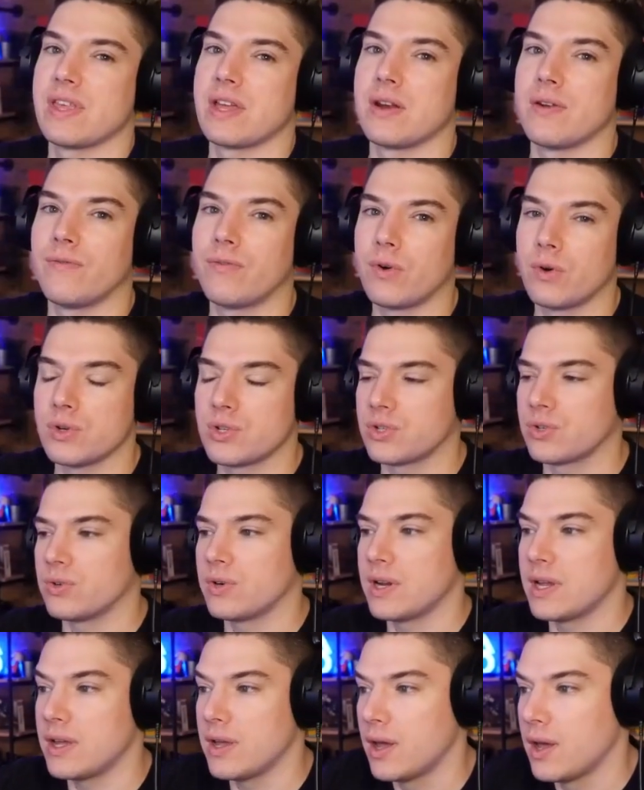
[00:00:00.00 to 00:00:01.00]

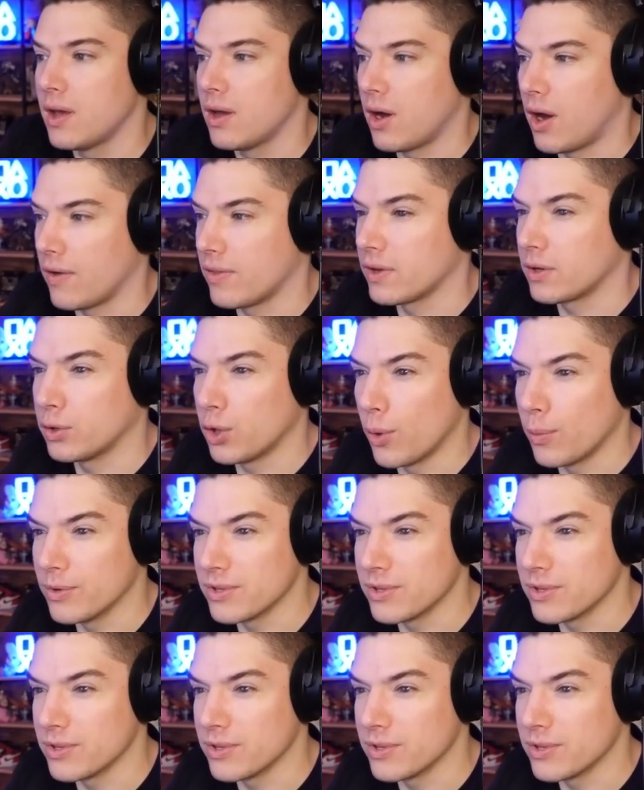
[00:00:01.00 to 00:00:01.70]
anniversary on the global